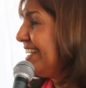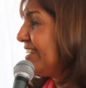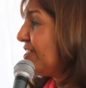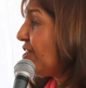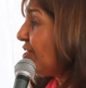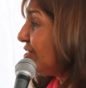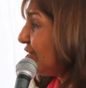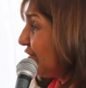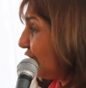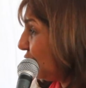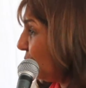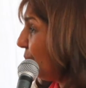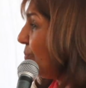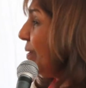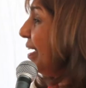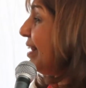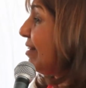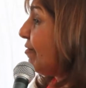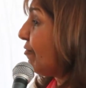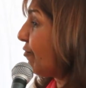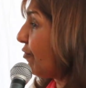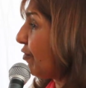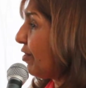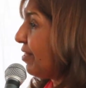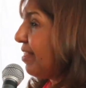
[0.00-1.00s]
not do
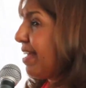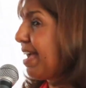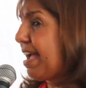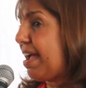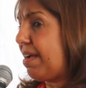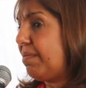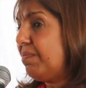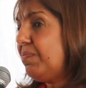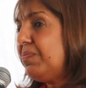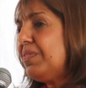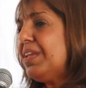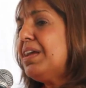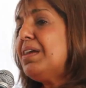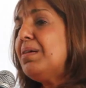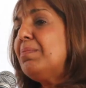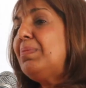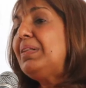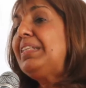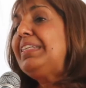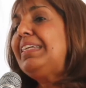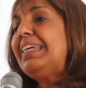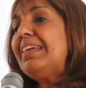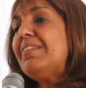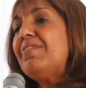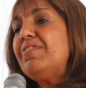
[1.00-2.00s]
it for them,
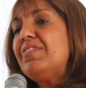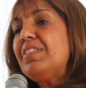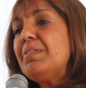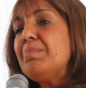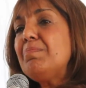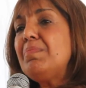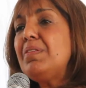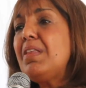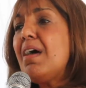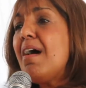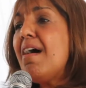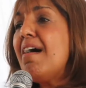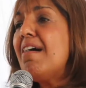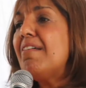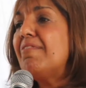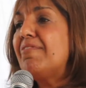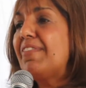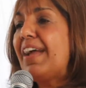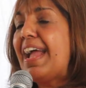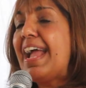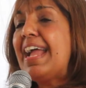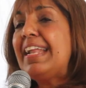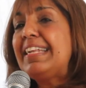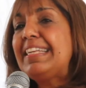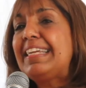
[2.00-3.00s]
but give them
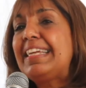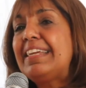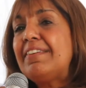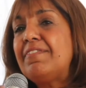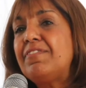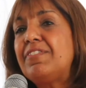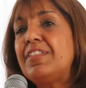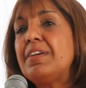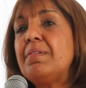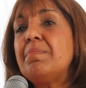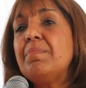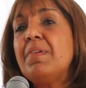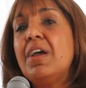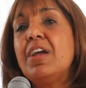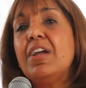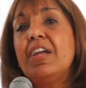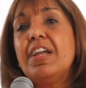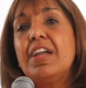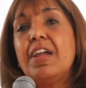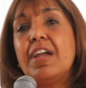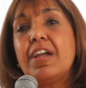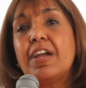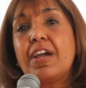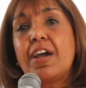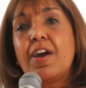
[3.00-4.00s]
love and give them
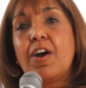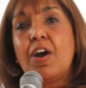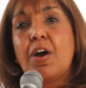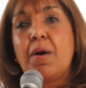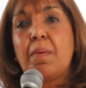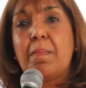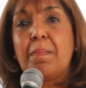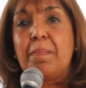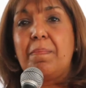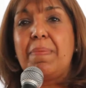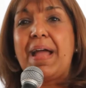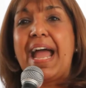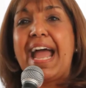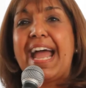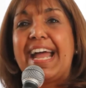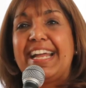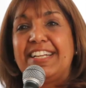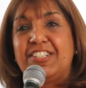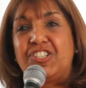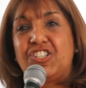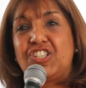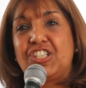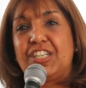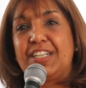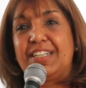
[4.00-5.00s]

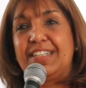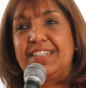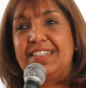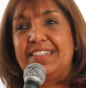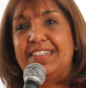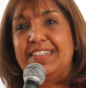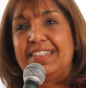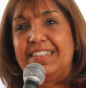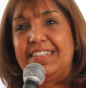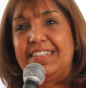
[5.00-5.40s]
compassion.